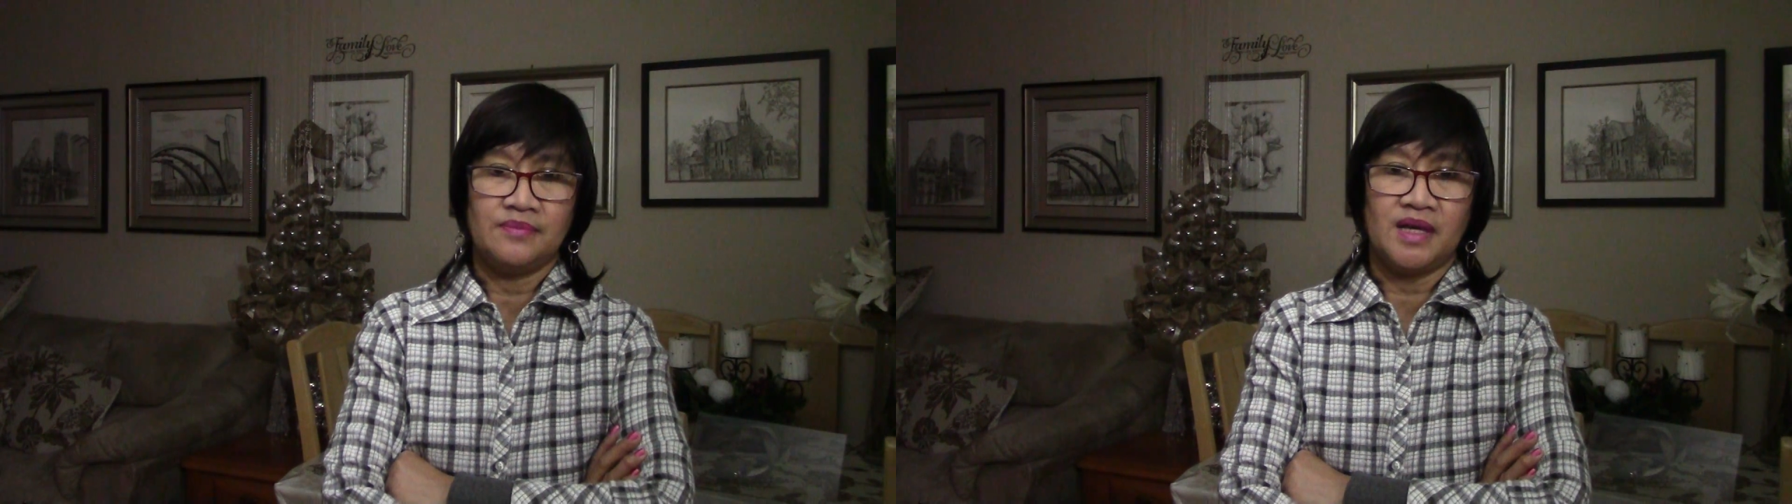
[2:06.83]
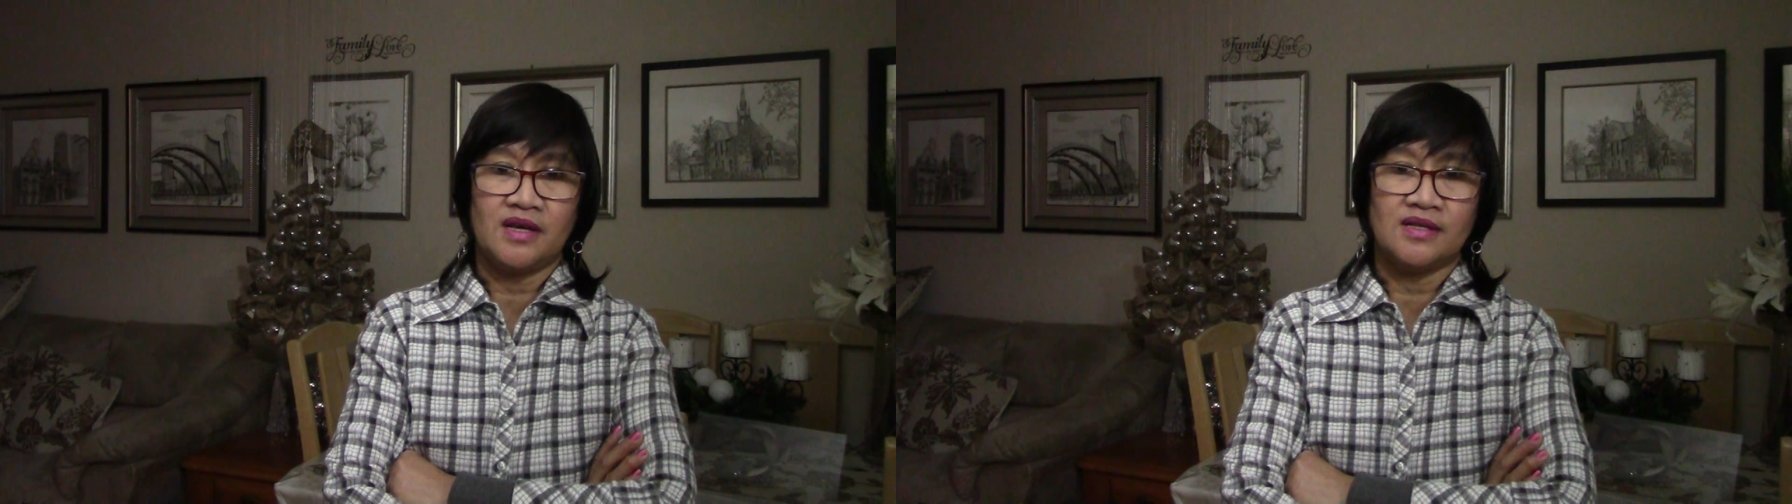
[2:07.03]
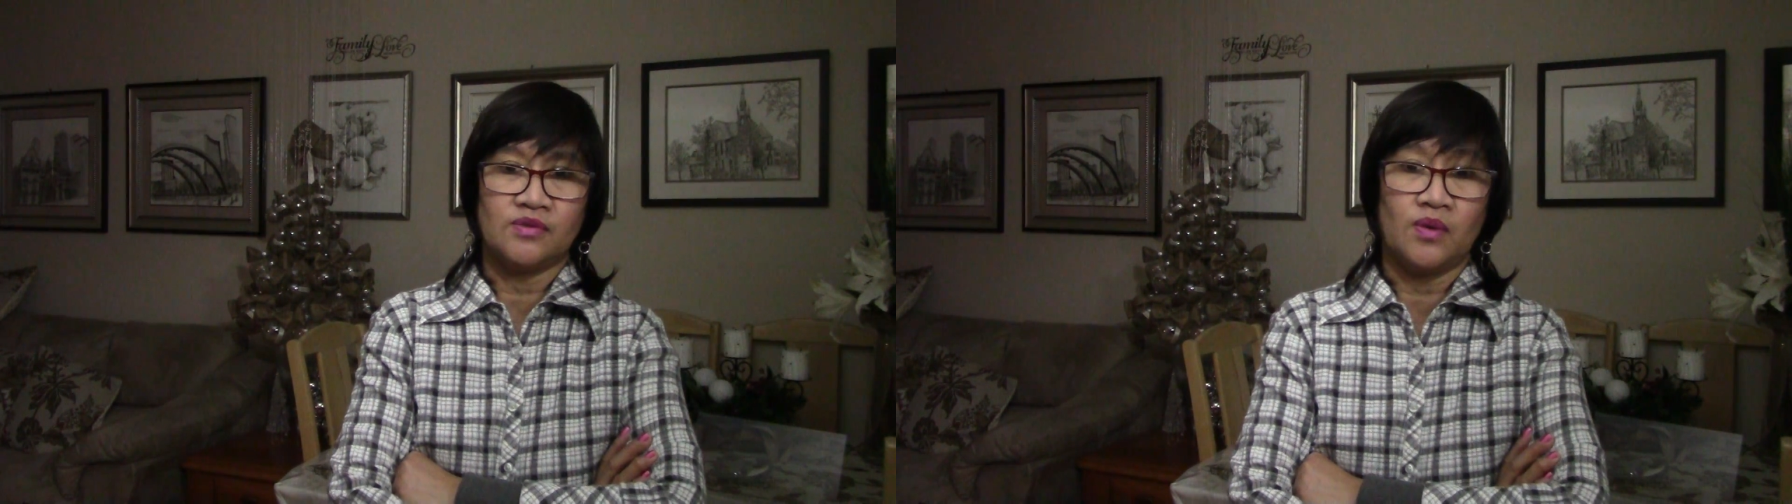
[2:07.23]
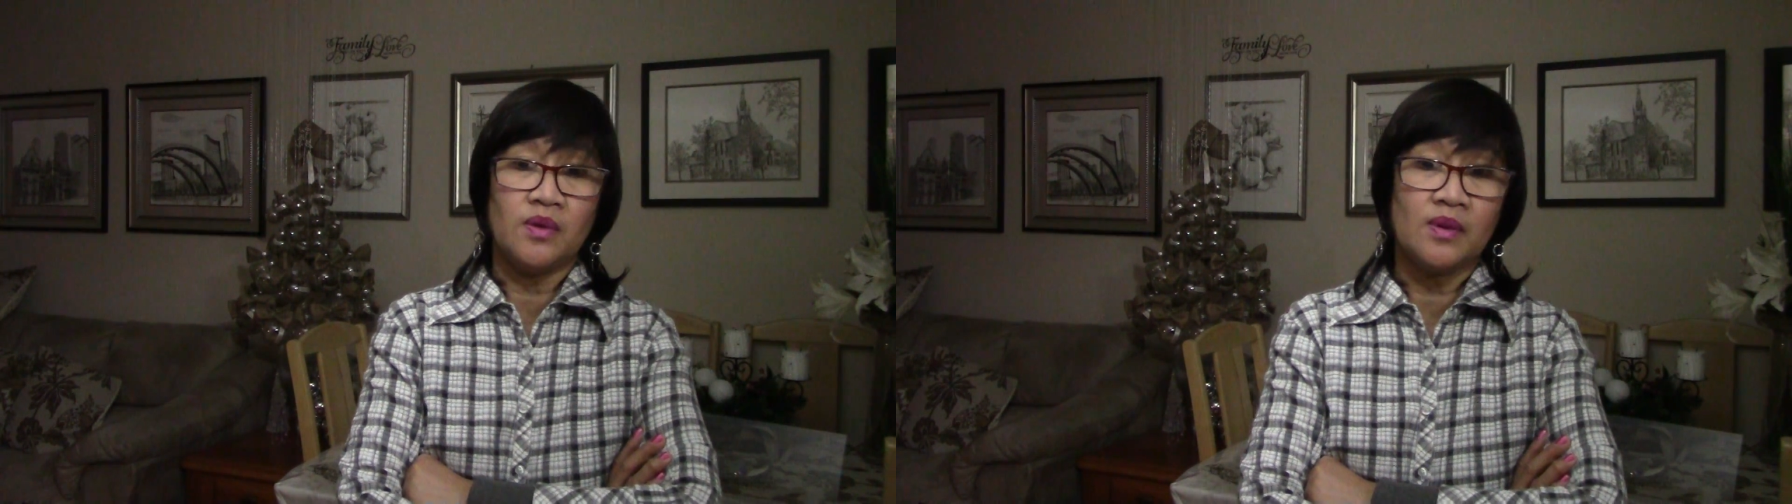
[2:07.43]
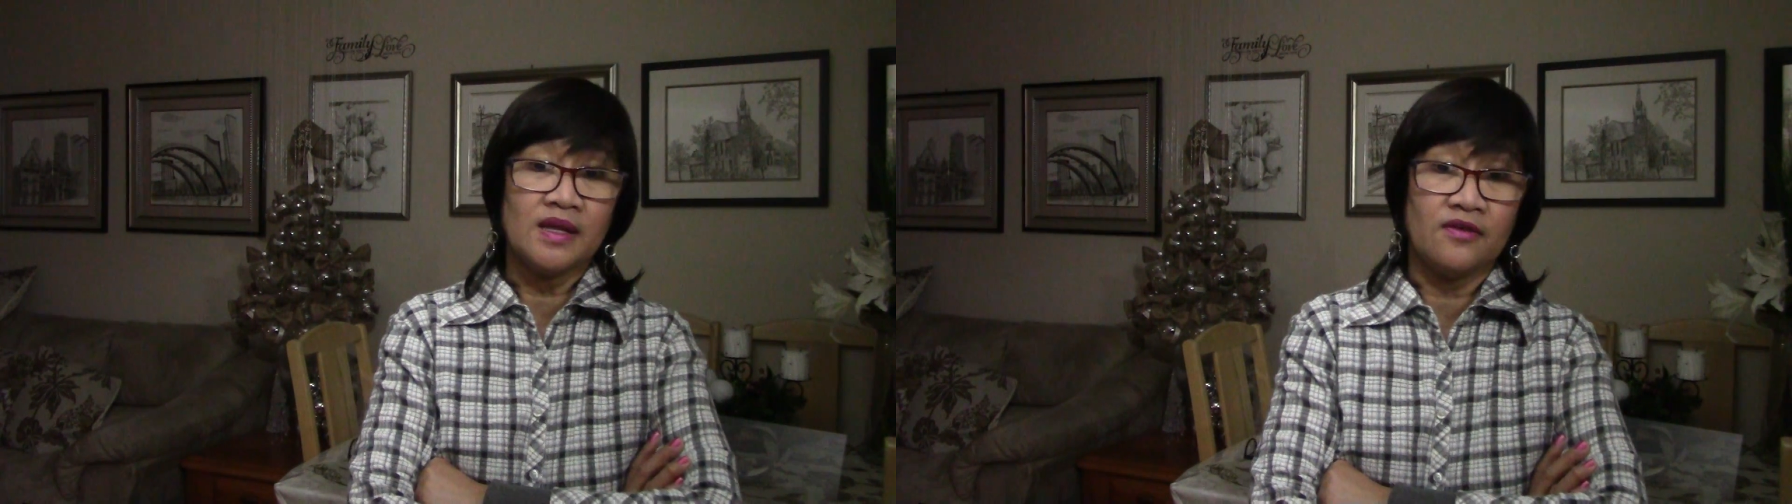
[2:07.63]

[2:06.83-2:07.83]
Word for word: because we will